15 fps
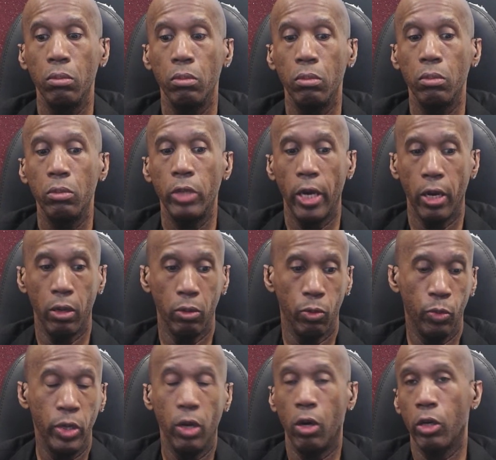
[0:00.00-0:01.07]
Now,
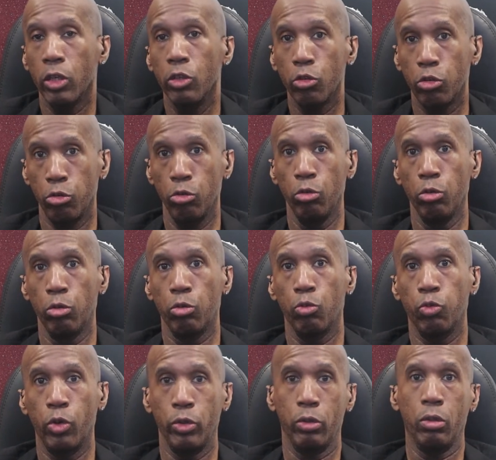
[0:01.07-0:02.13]
we all can choose
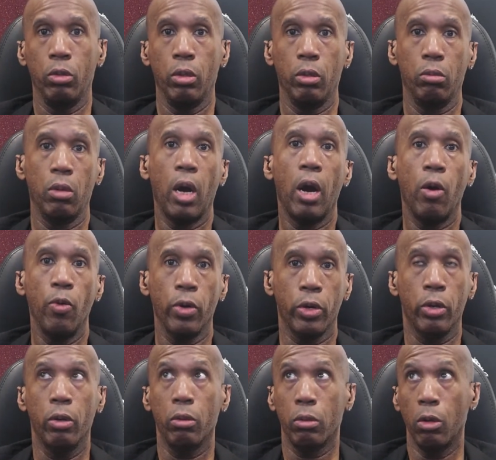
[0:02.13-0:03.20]
what our
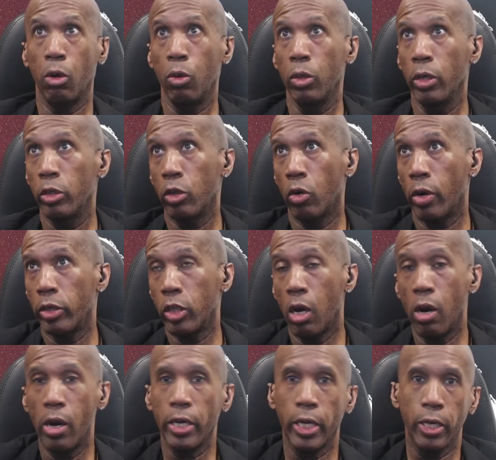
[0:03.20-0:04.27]
goal is or our
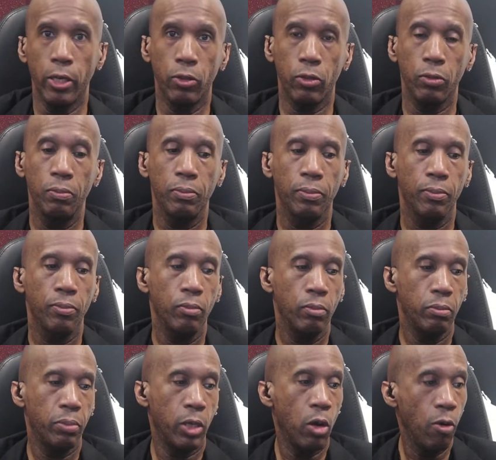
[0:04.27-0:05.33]
target is,
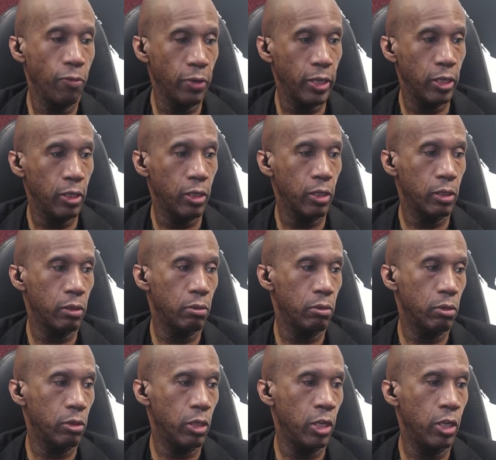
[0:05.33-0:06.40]
but hopefully
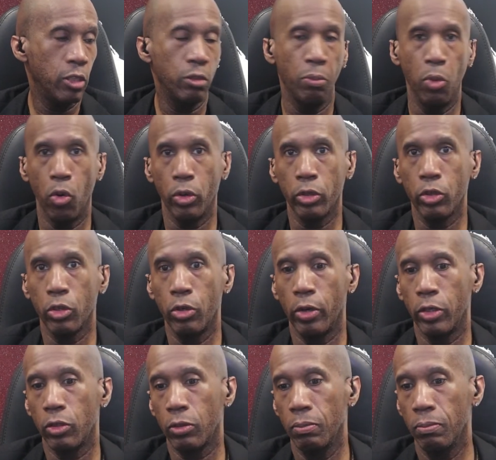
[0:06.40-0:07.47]
it is a moral
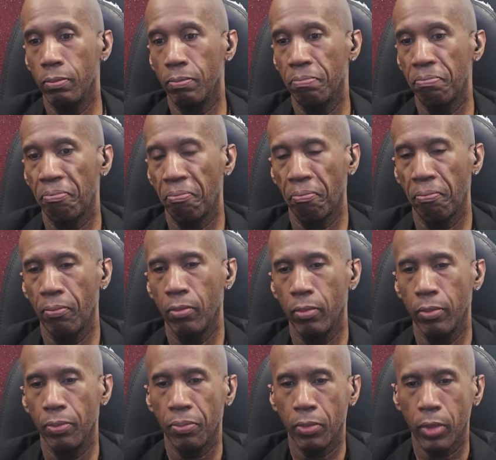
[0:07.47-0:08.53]
choice.
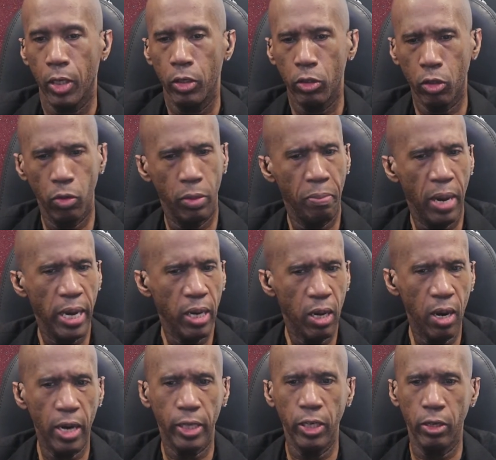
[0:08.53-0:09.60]
So in my
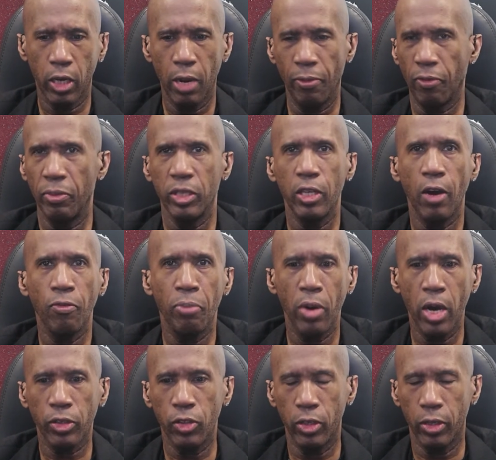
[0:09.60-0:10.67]
heart, coming from the South
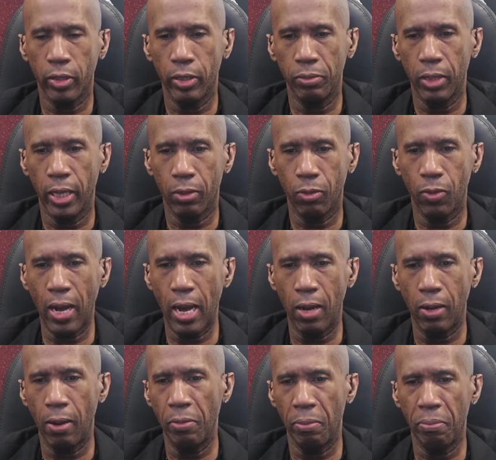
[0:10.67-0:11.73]
Bronx, it's like,
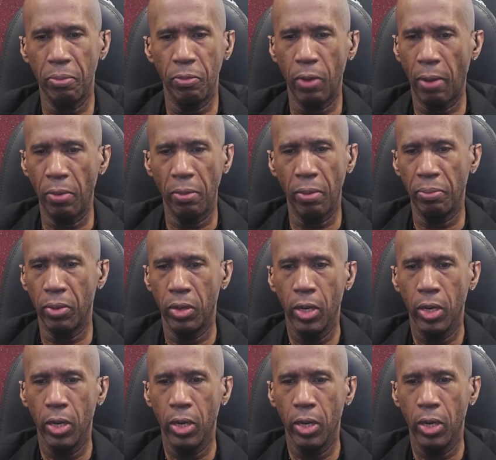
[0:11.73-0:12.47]
wow, I remember